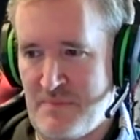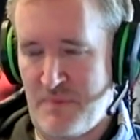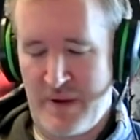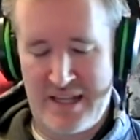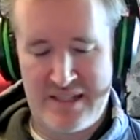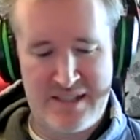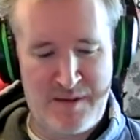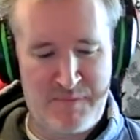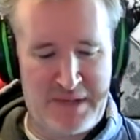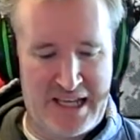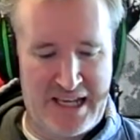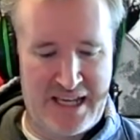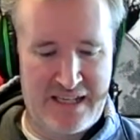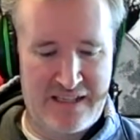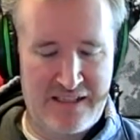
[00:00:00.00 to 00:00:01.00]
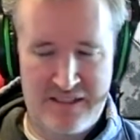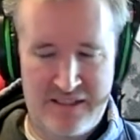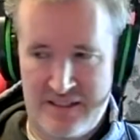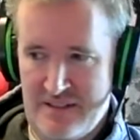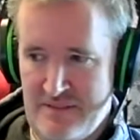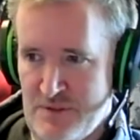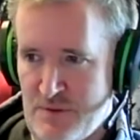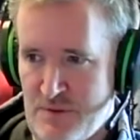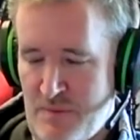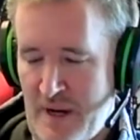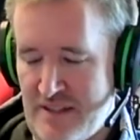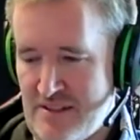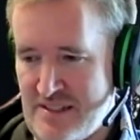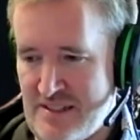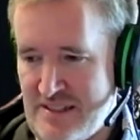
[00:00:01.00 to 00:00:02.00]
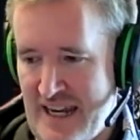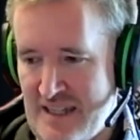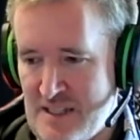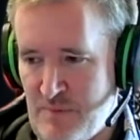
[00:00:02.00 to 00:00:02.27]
We ended up playing, so we went to stay at